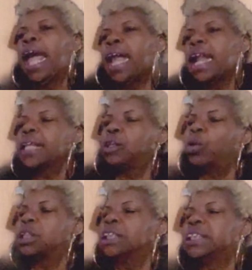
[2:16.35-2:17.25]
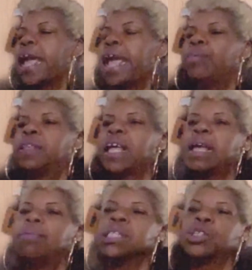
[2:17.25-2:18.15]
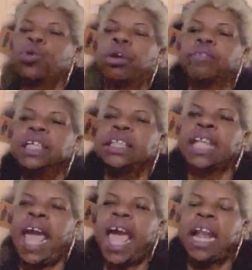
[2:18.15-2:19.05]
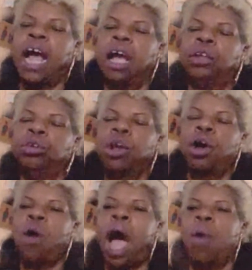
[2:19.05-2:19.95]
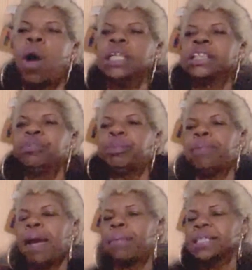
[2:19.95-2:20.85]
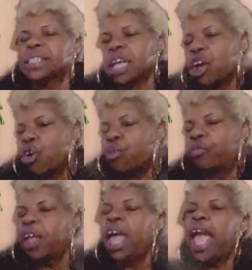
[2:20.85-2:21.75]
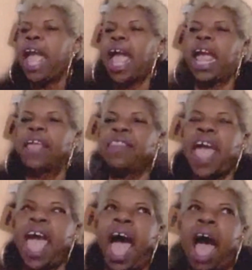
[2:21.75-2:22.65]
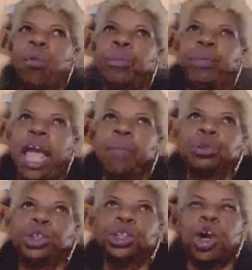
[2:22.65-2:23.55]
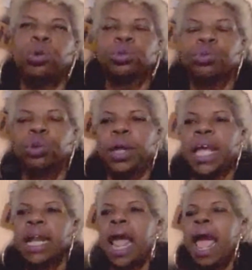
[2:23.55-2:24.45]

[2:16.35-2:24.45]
And I thought the same thing, Miss Lori, that, you know, I wanted to be by myself and that I would be able to go through it.